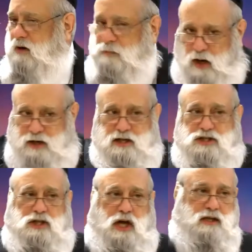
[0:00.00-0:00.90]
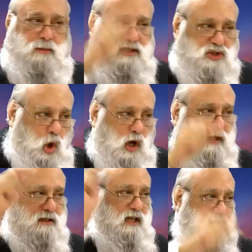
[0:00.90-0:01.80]
the Rabbanu Shel Olam is
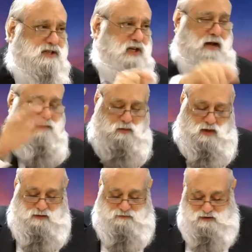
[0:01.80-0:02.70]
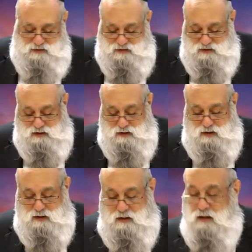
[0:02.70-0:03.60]
talking to each and every one of us.
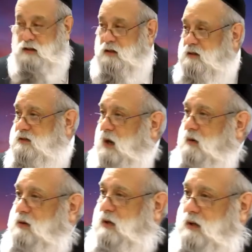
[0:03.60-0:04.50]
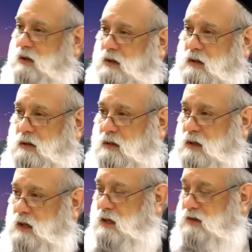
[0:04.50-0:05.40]
So,
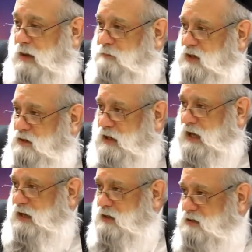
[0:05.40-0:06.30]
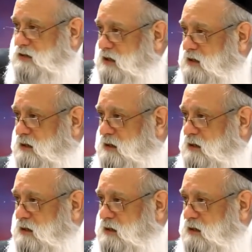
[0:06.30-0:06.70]
that being the case,